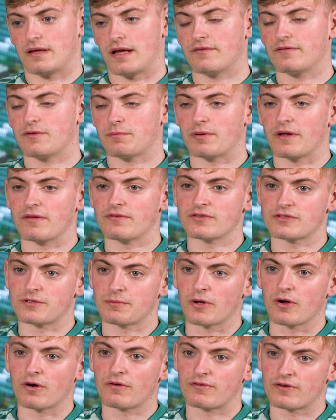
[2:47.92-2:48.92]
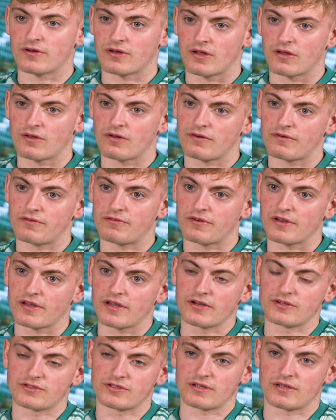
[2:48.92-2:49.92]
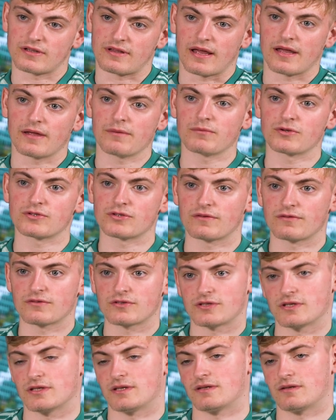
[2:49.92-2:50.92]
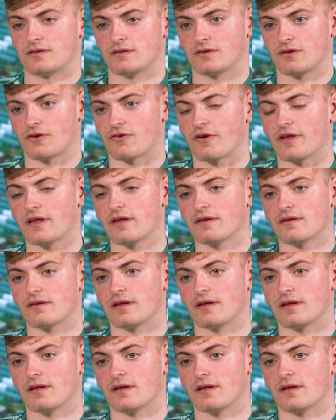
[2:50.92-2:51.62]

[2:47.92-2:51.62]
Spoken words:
to have the privilege to be offered another 3 years at the time is obviously great.